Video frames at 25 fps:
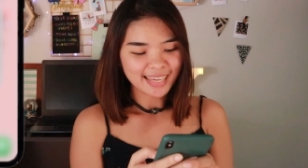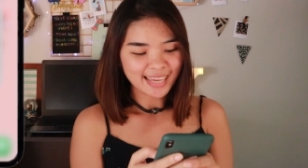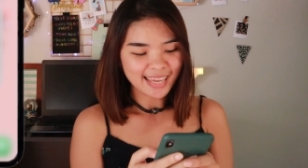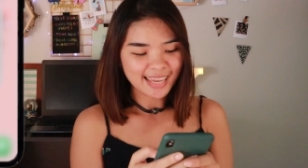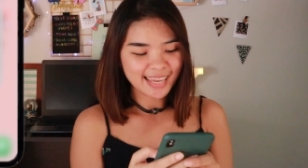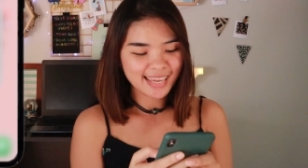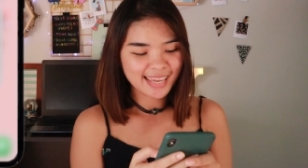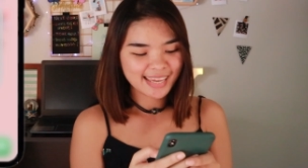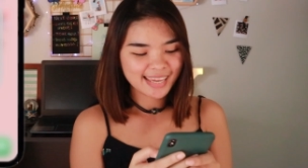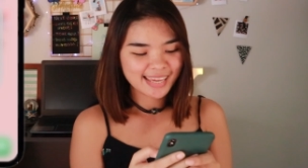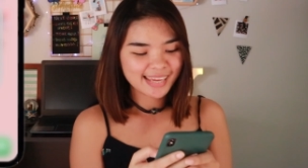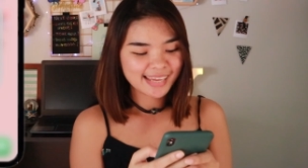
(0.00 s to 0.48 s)

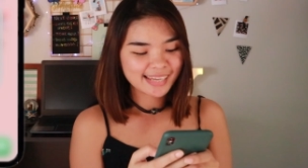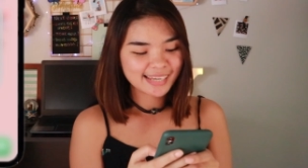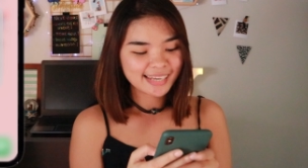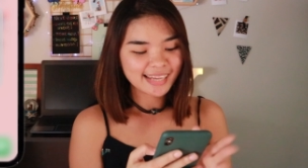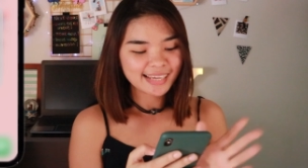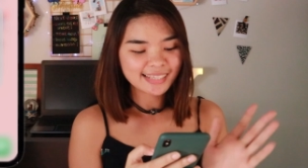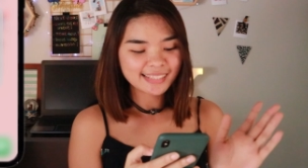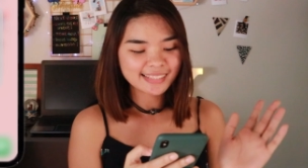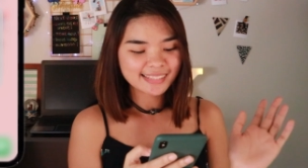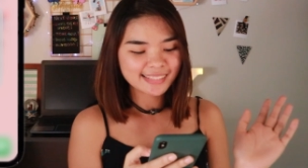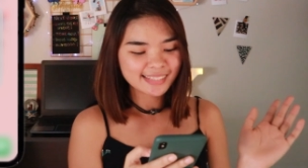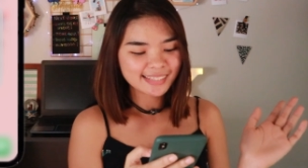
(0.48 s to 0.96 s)
And
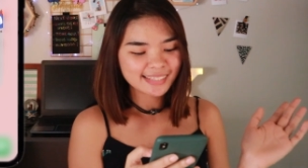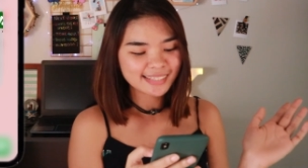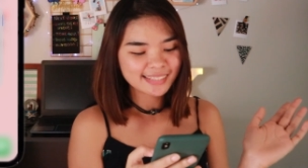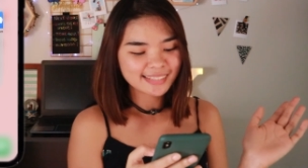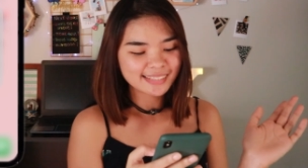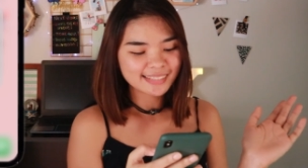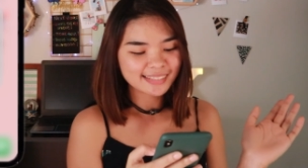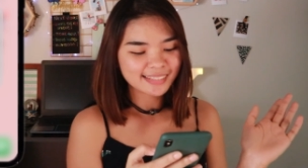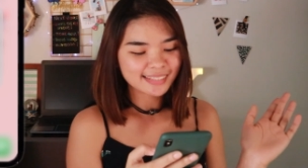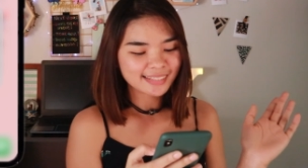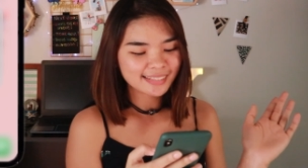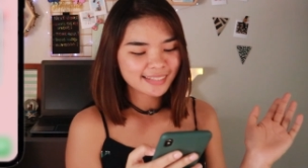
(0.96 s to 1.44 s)
next
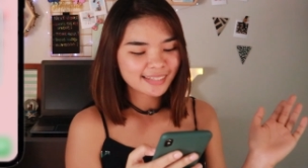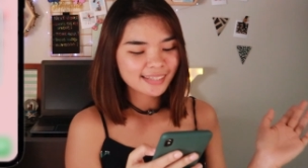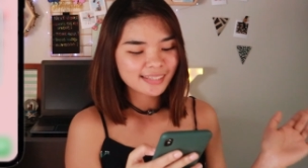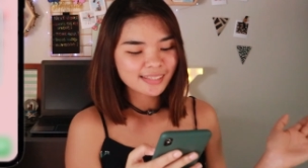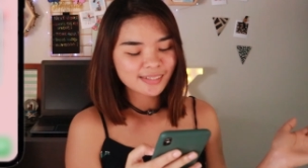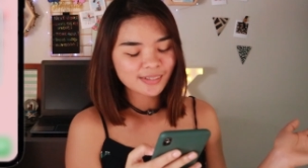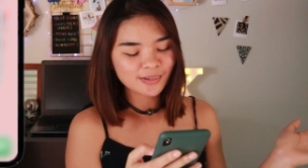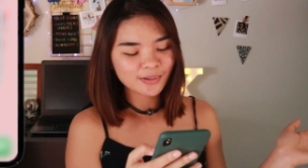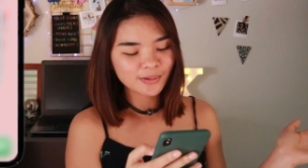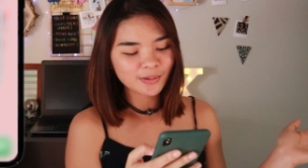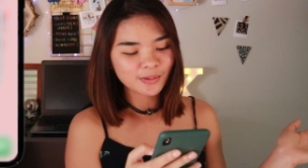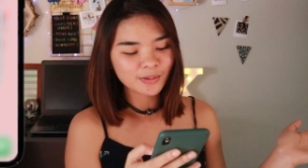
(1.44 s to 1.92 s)
is the
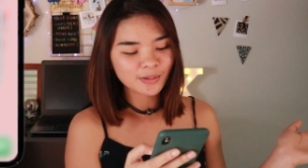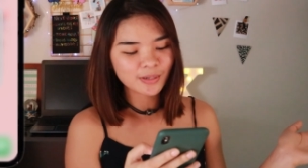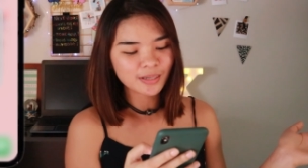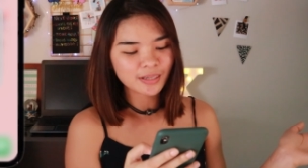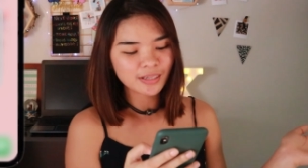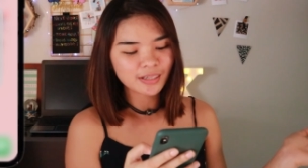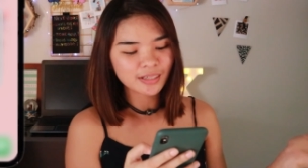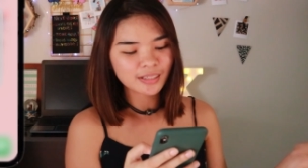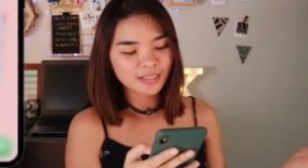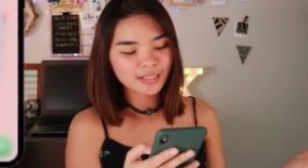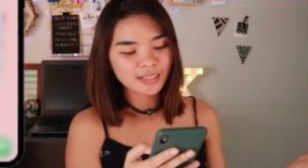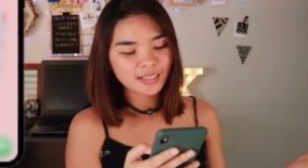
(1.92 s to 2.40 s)

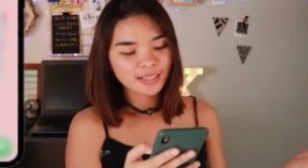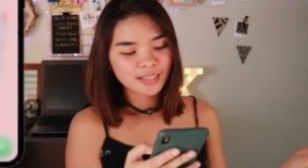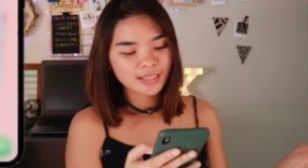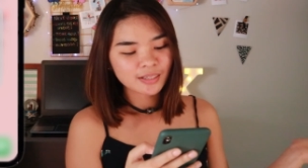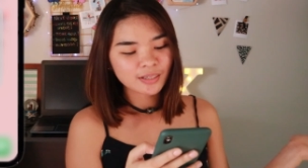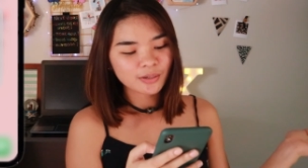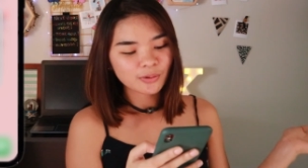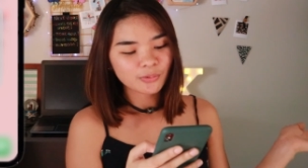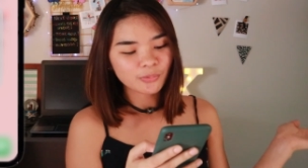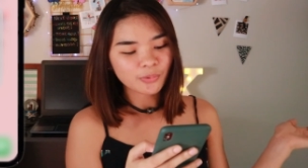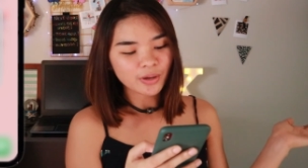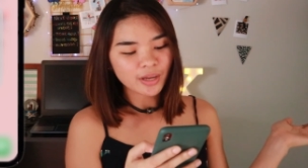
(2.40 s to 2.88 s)
Discord,
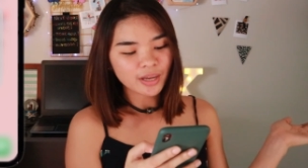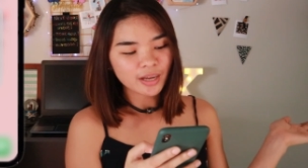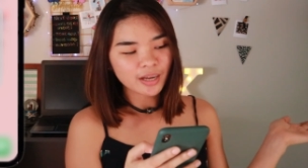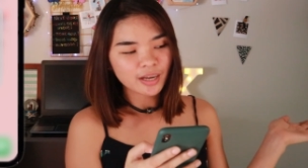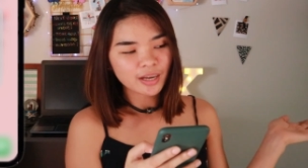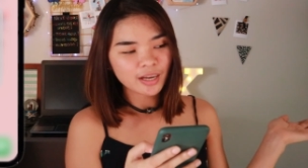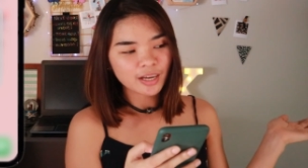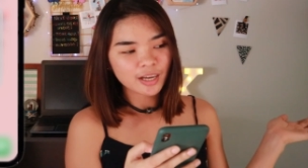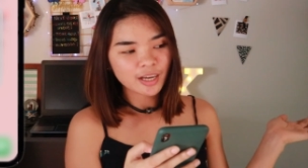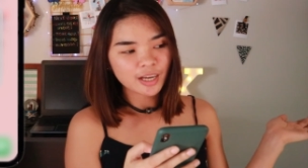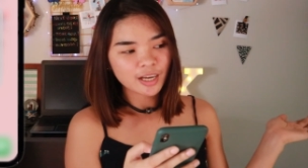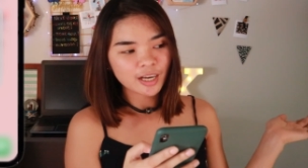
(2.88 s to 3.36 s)

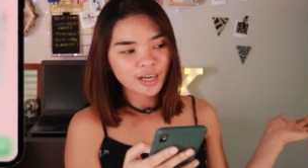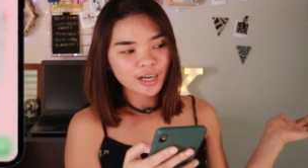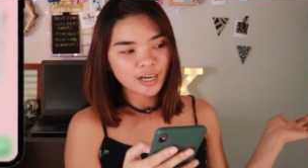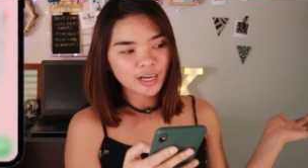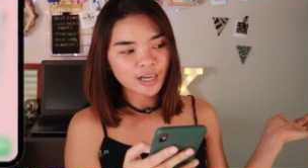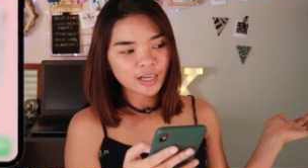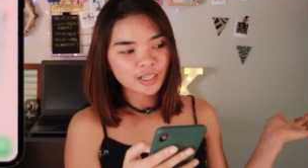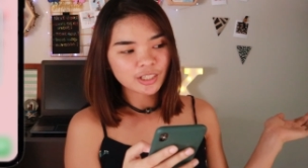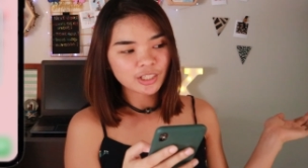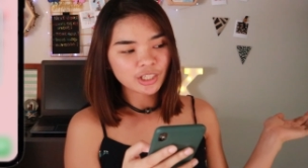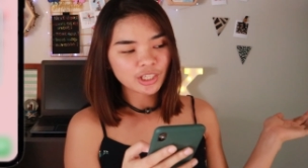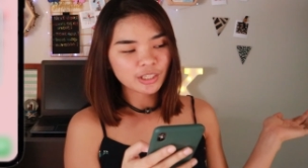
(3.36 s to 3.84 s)

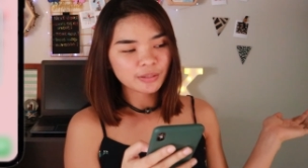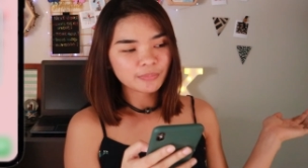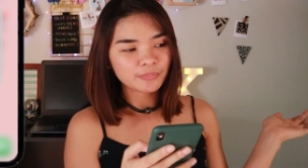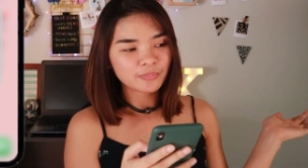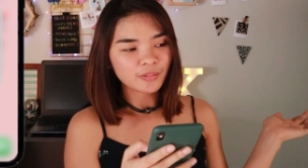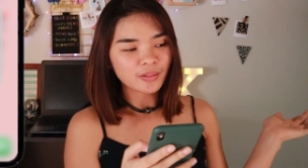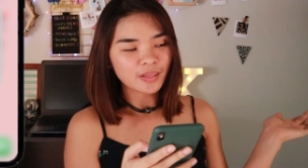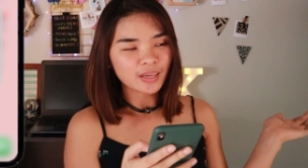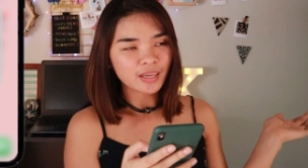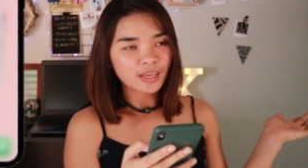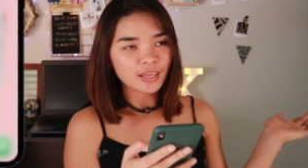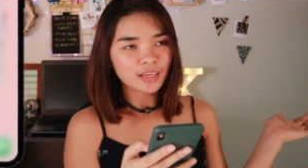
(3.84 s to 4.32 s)
where you
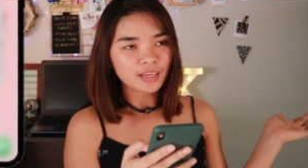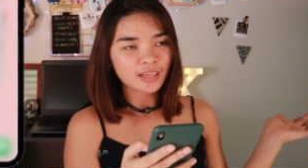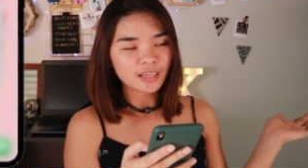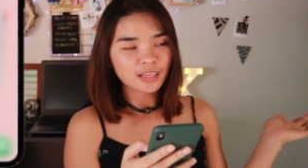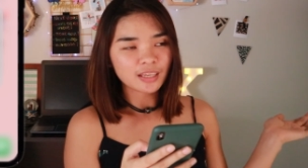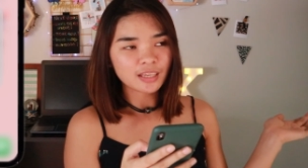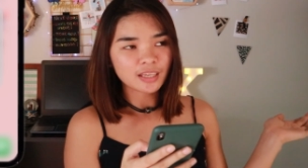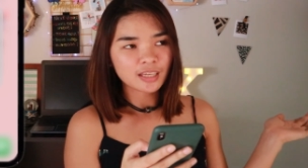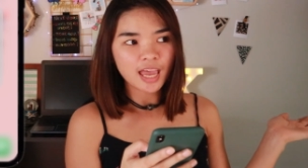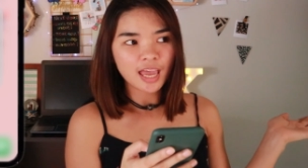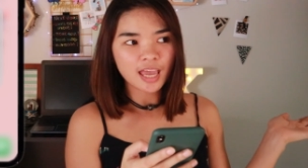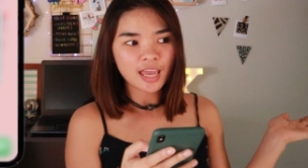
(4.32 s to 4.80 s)
can
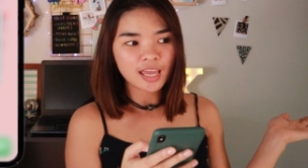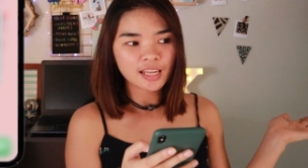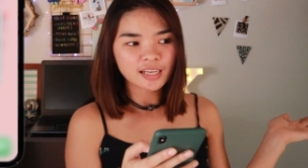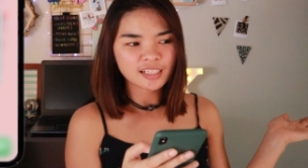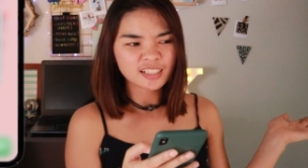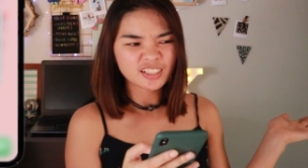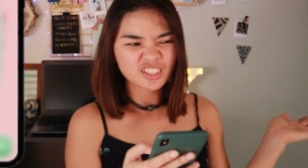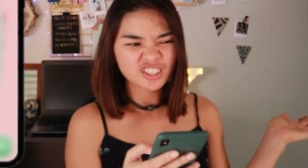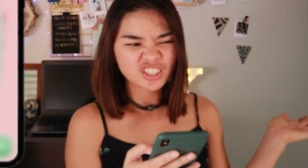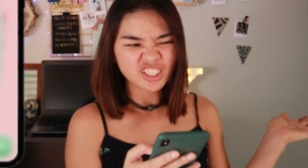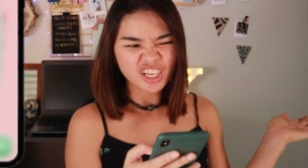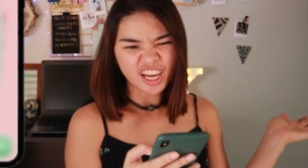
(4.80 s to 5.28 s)
play
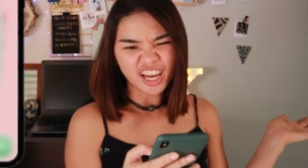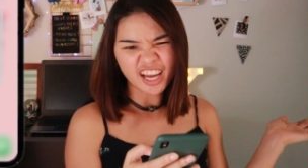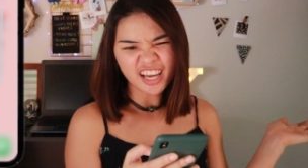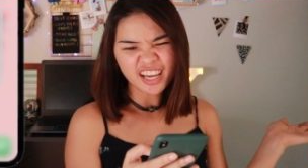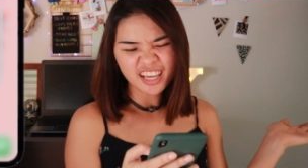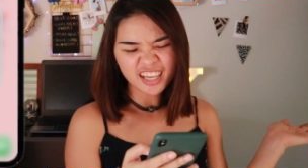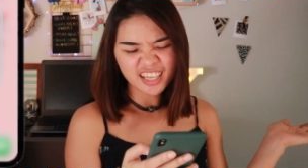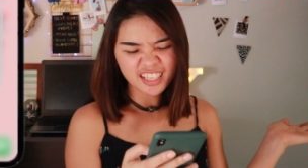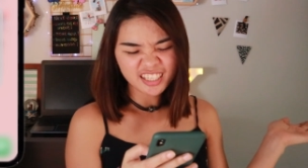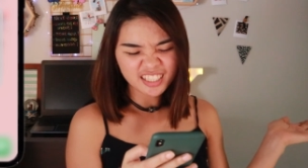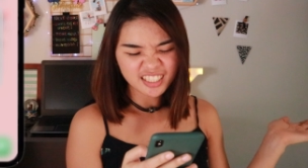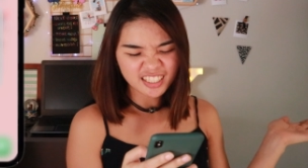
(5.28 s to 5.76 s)
and
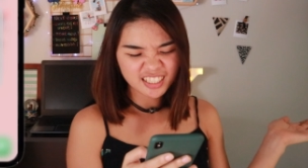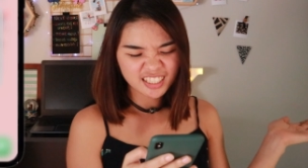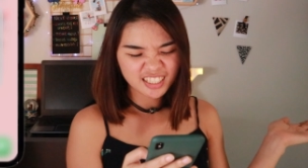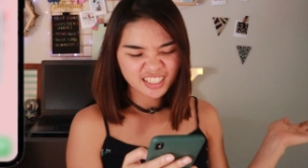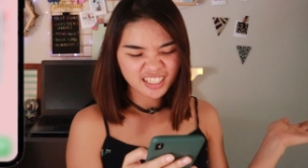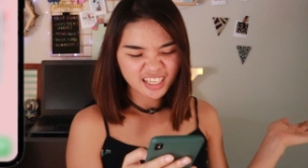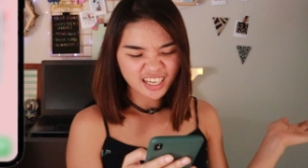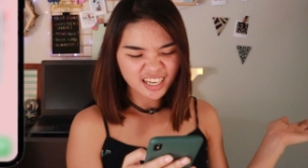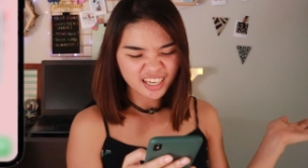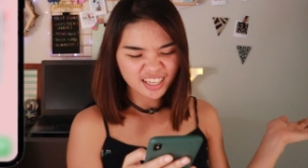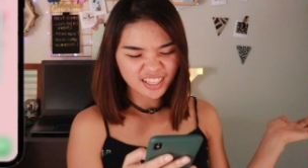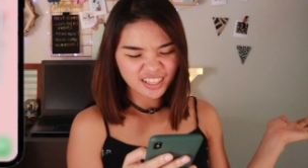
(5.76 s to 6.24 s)
chat,
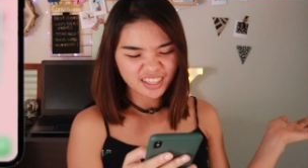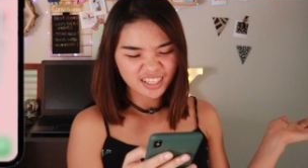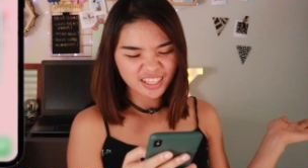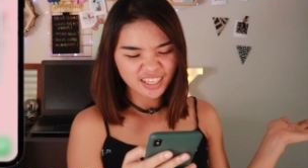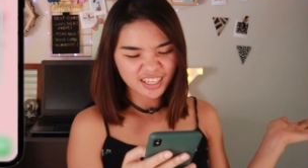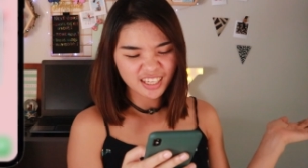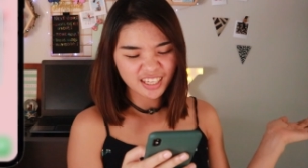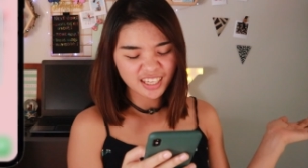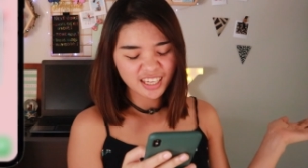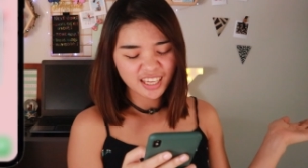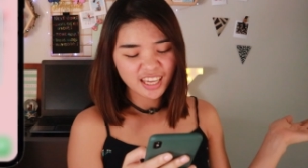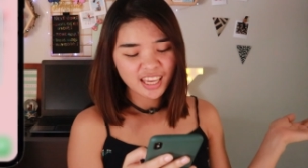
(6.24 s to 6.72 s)
I
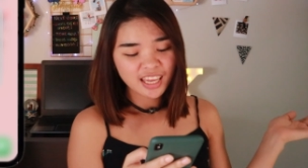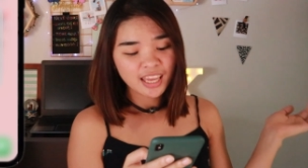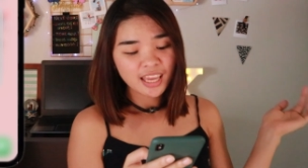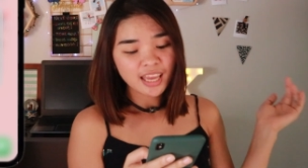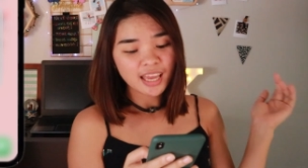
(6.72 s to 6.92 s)
think.